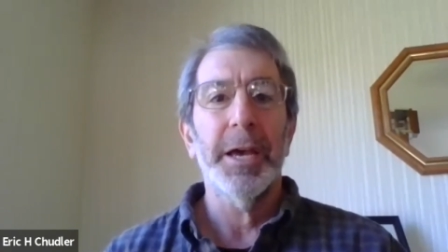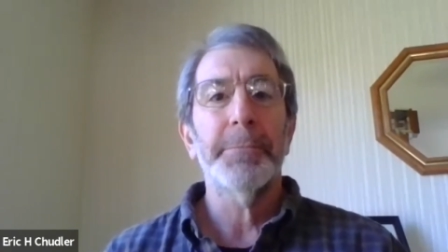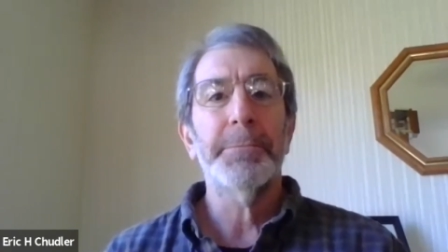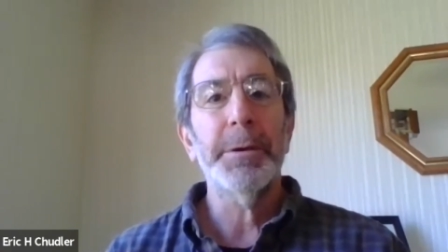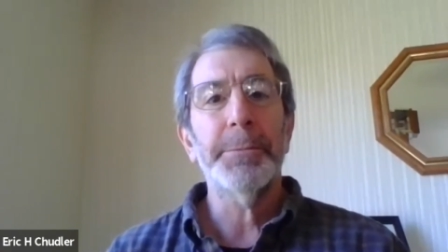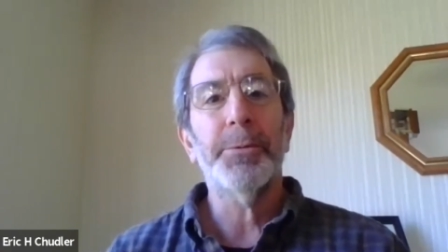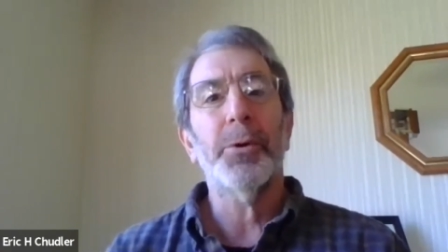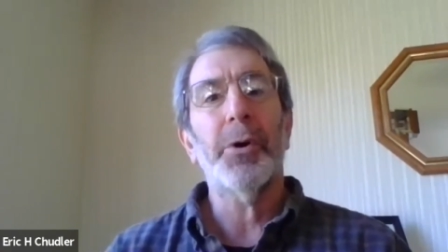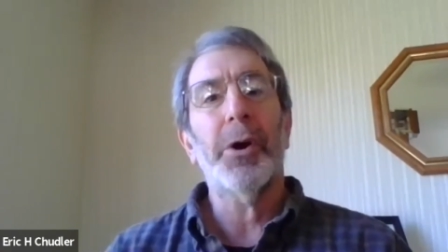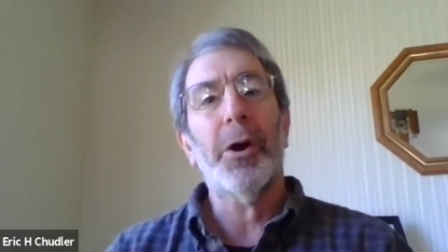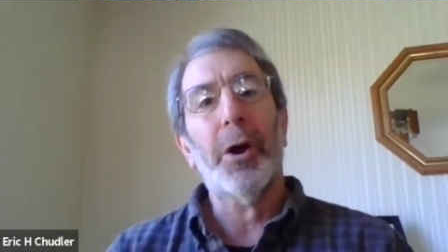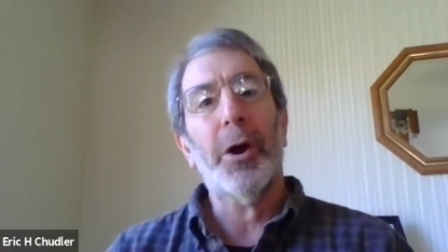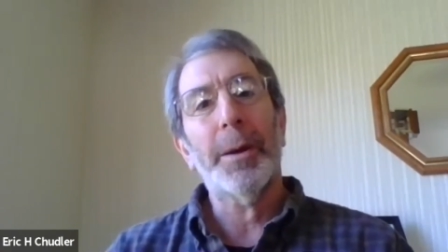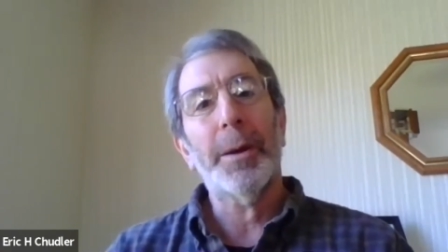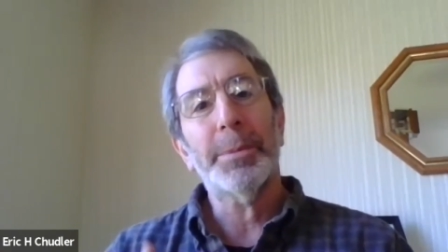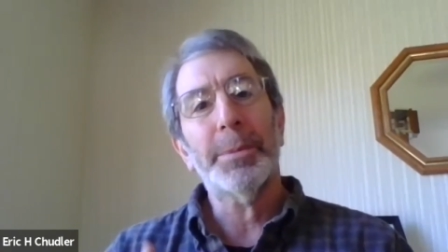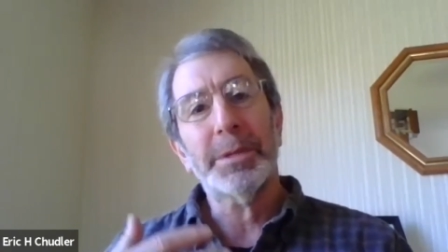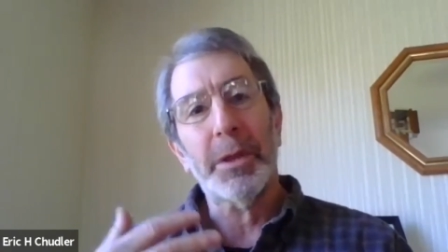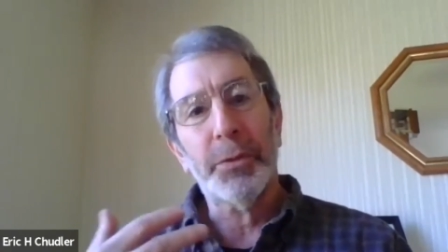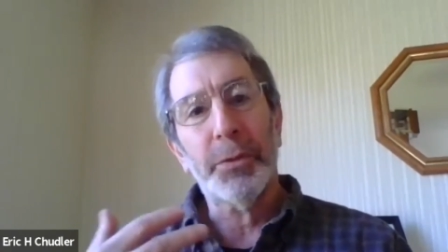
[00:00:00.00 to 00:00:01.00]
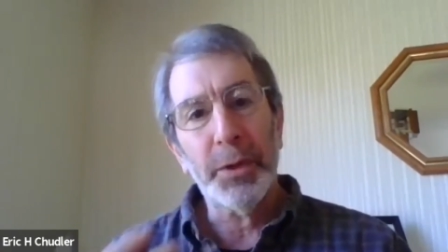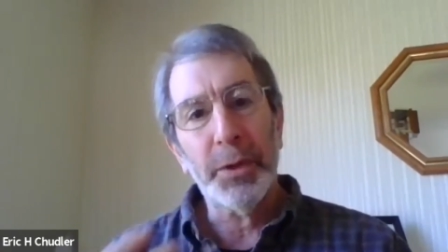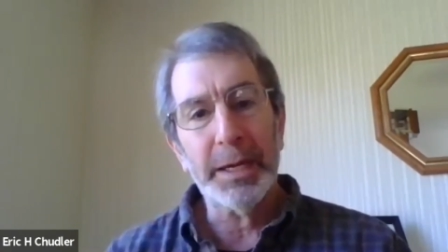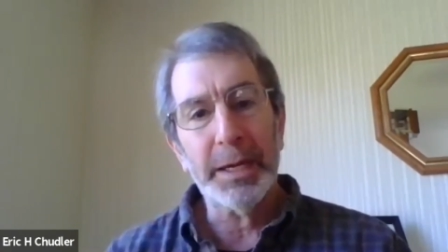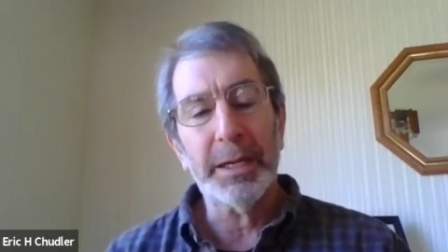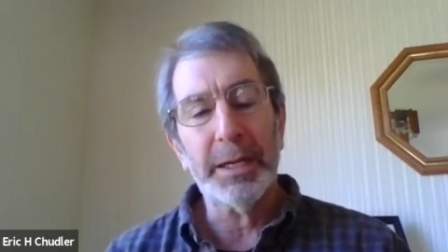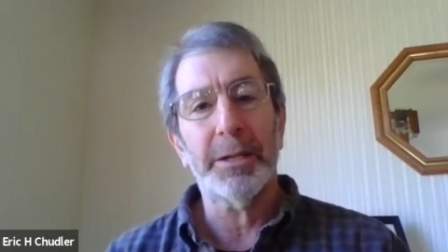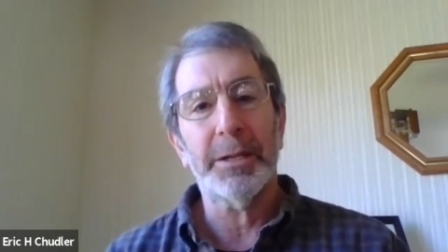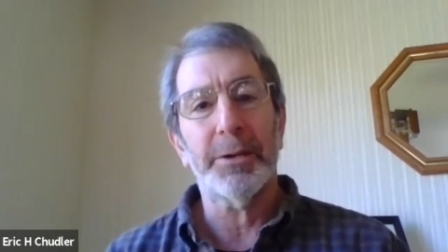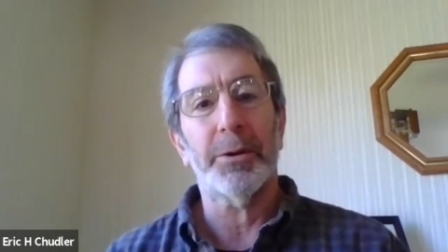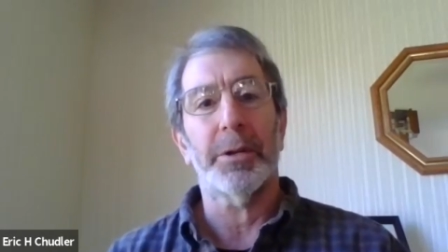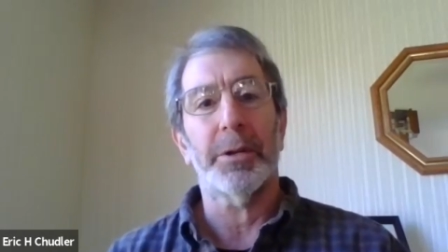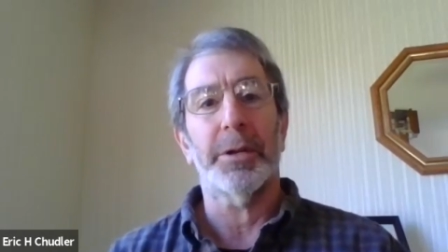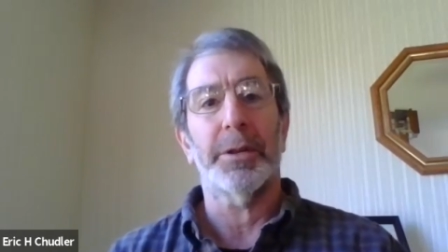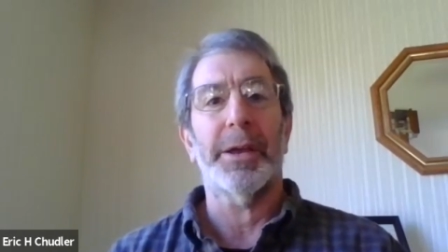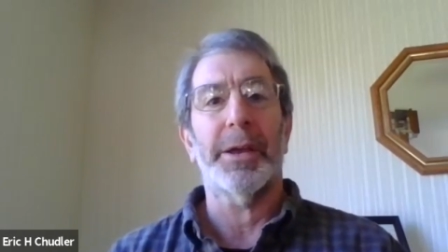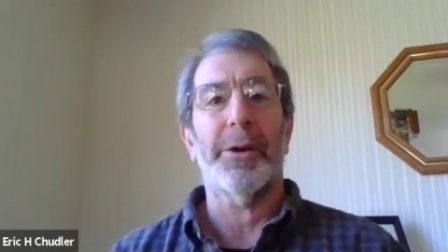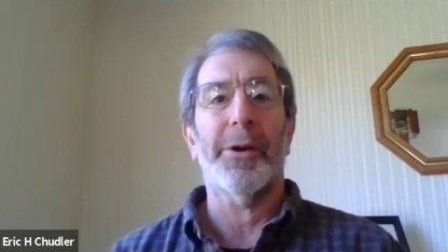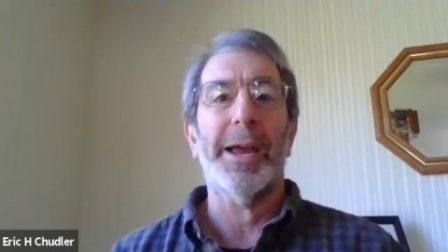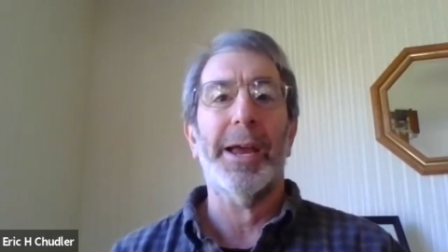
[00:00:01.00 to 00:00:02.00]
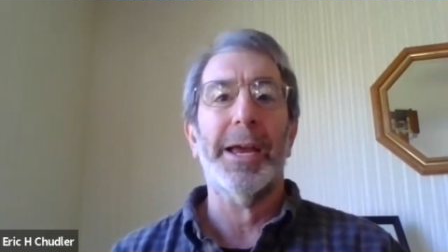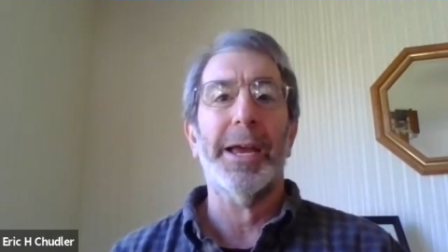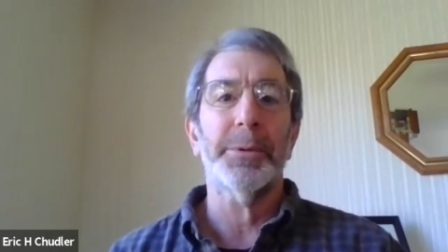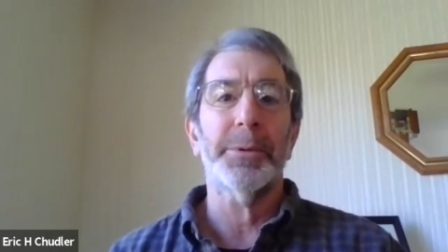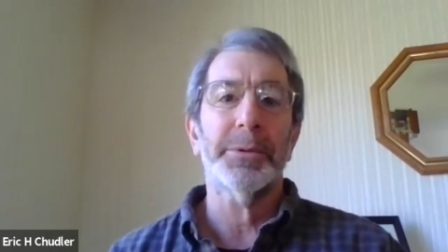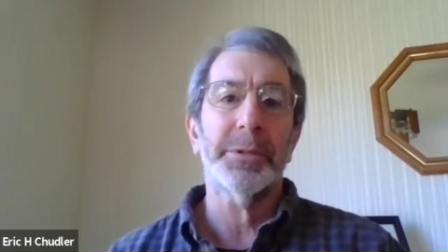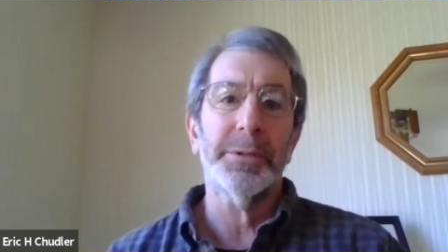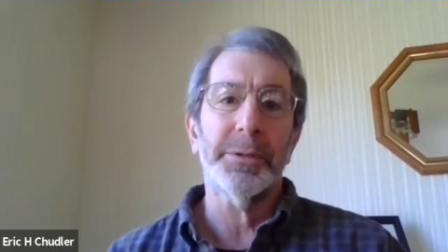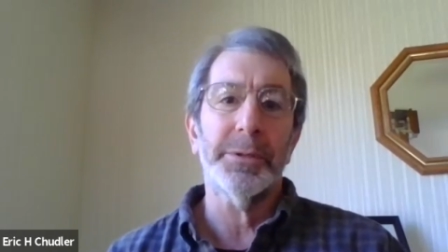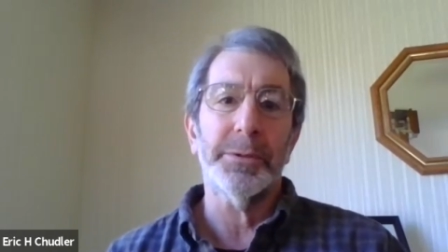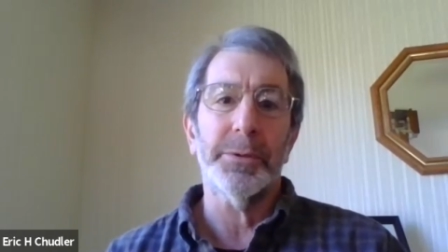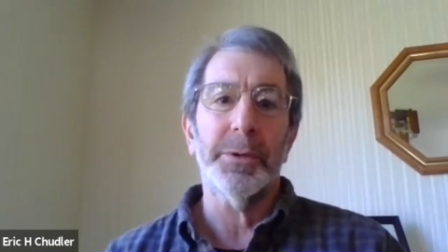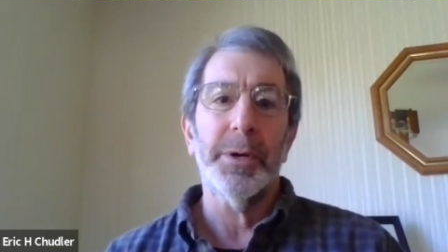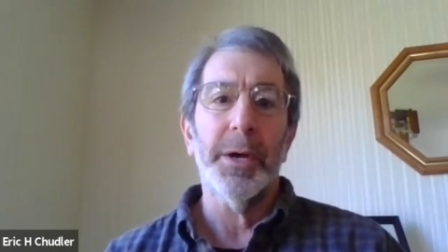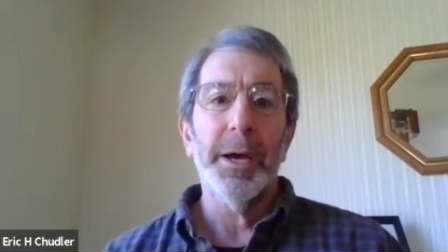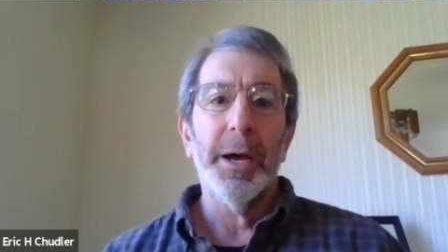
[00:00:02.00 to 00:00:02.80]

People are able to think clearly. They're able to